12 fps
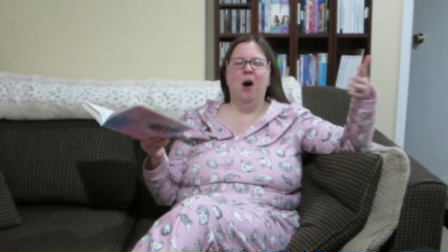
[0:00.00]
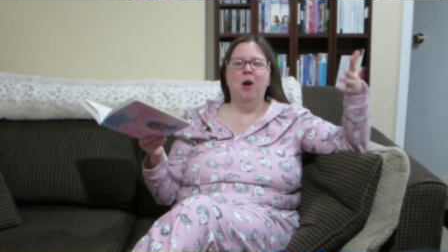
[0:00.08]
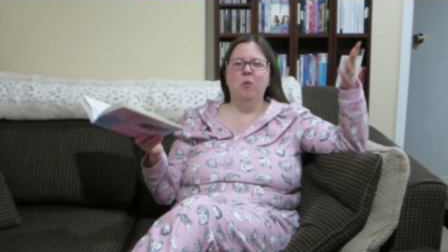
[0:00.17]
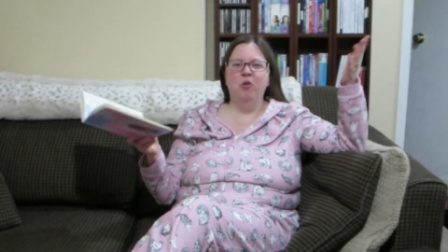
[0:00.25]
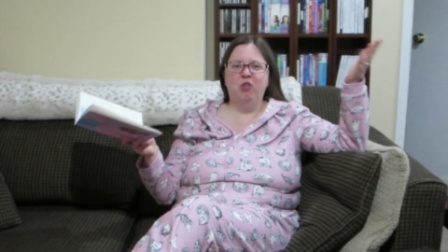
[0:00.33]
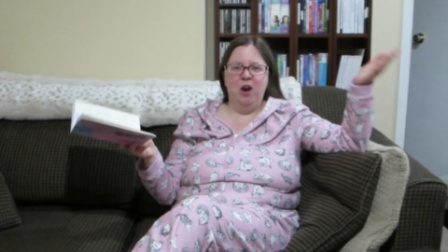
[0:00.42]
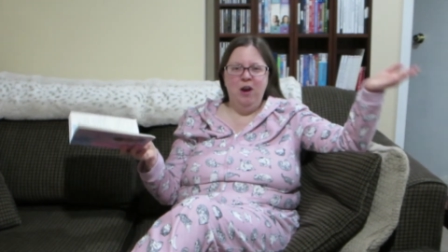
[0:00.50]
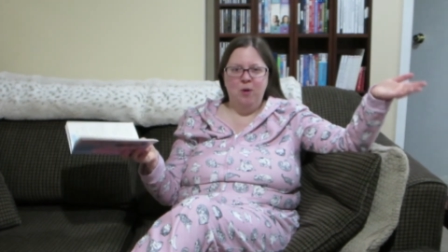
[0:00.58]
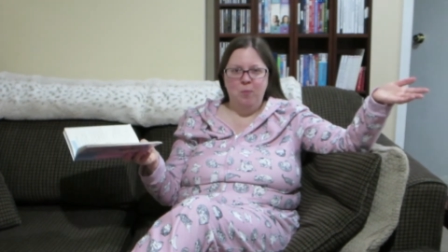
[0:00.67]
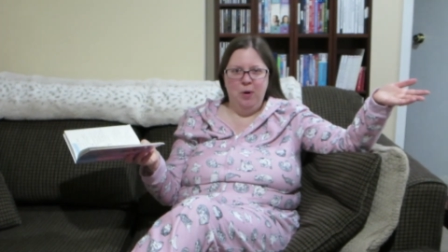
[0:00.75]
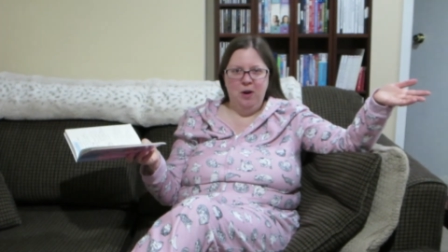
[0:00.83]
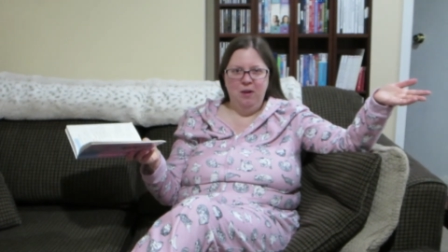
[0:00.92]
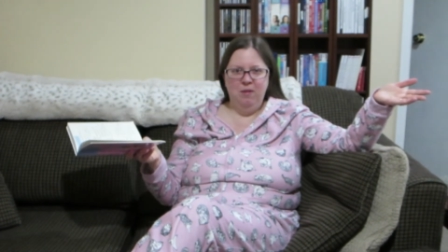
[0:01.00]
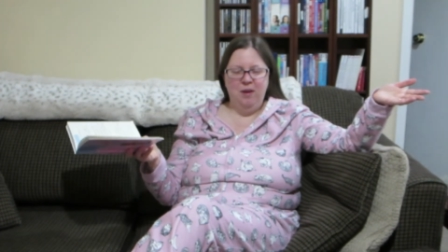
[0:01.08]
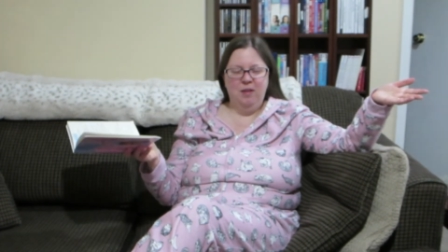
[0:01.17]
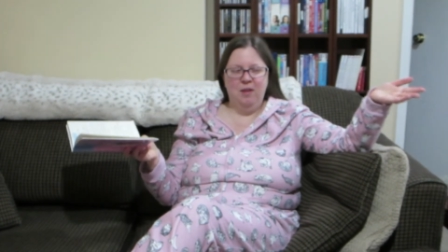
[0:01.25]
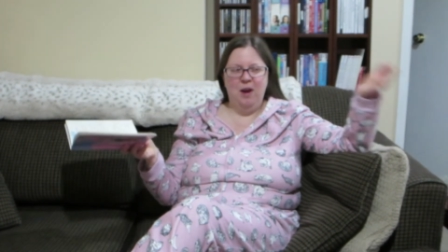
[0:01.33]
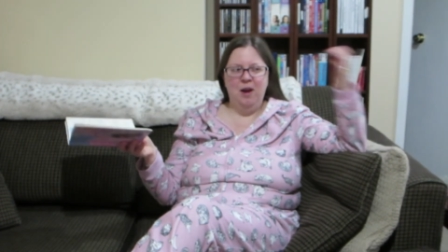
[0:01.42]
I wish I had a body
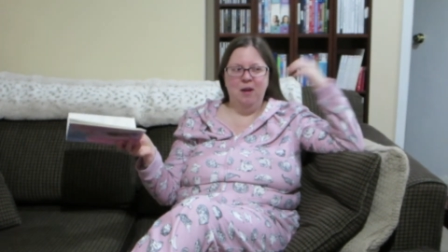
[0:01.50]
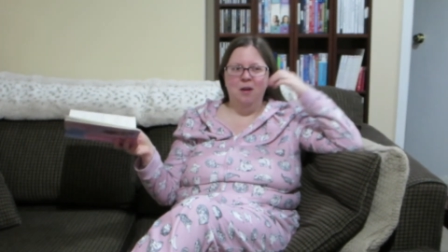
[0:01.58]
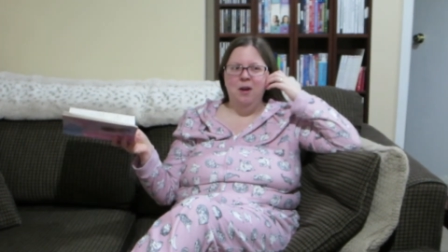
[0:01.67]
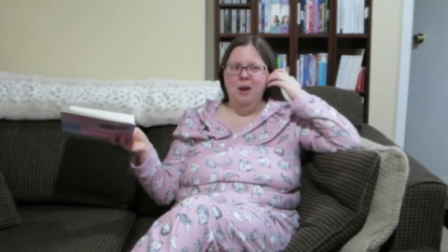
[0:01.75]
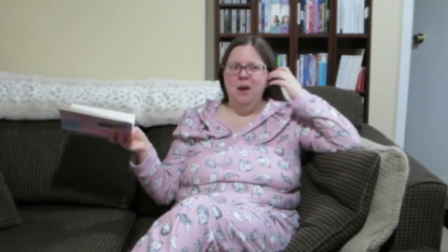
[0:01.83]
like that.